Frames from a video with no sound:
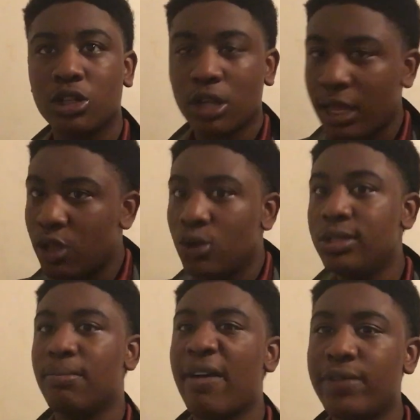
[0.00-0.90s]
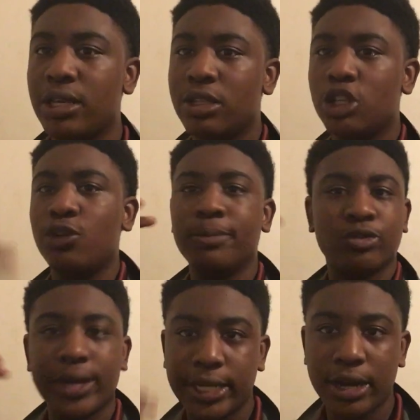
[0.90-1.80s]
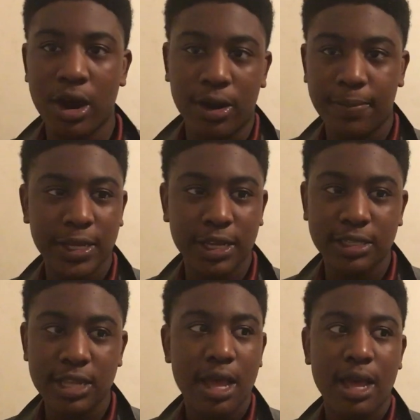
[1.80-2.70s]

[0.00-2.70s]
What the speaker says: included in my video. This film is rated R because